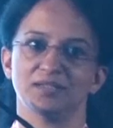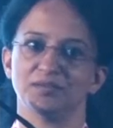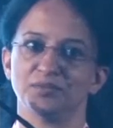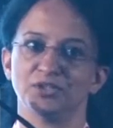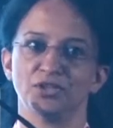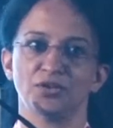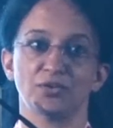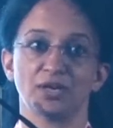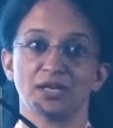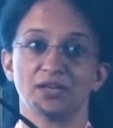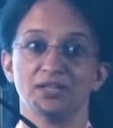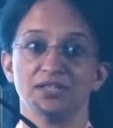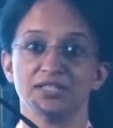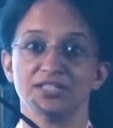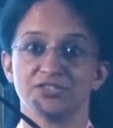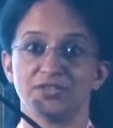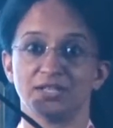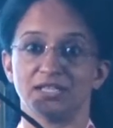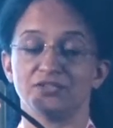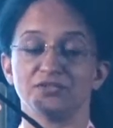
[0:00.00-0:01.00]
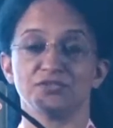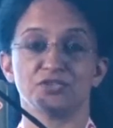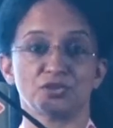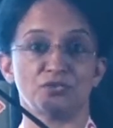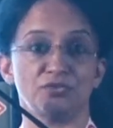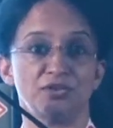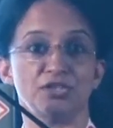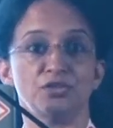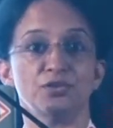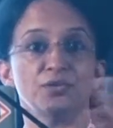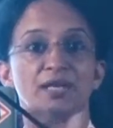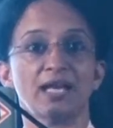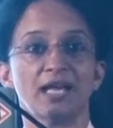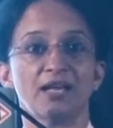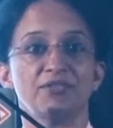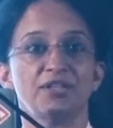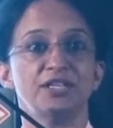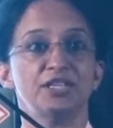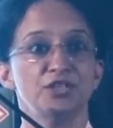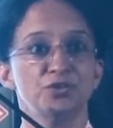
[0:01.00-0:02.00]
your regular string. So we don't
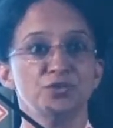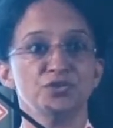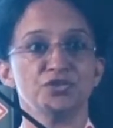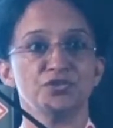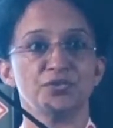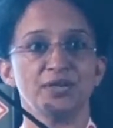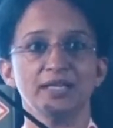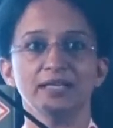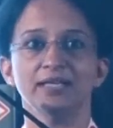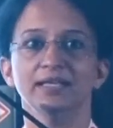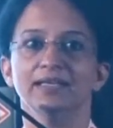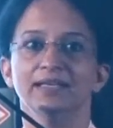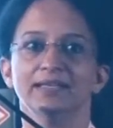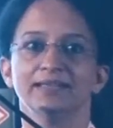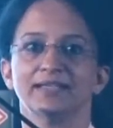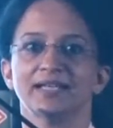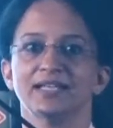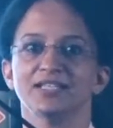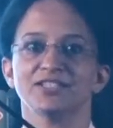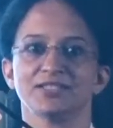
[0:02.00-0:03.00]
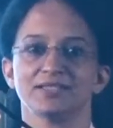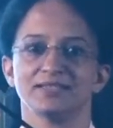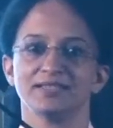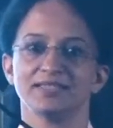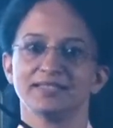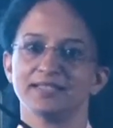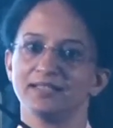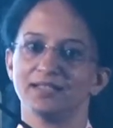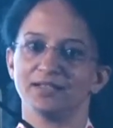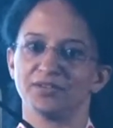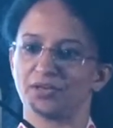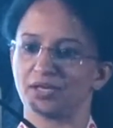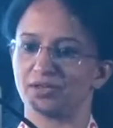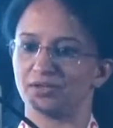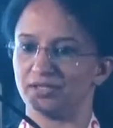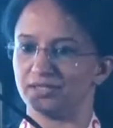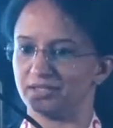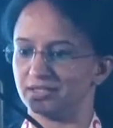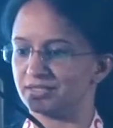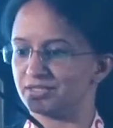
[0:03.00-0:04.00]
have a new string, that's still a
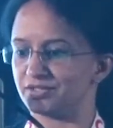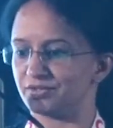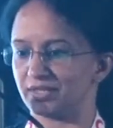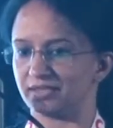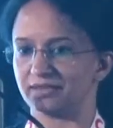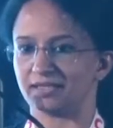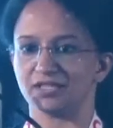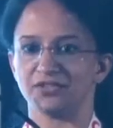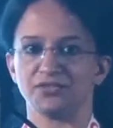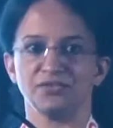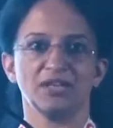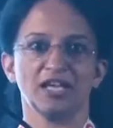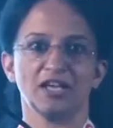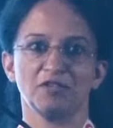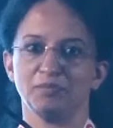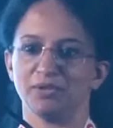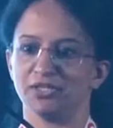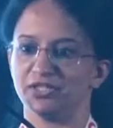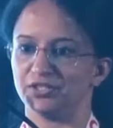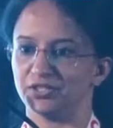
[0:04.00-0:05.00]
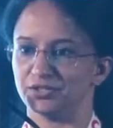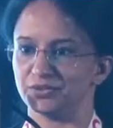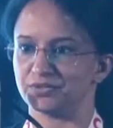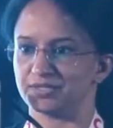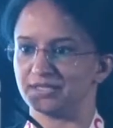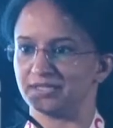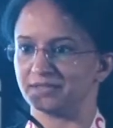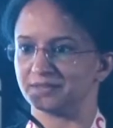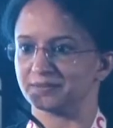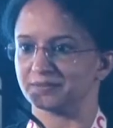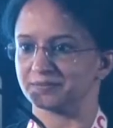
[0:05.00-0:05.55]
regular string that we have been using.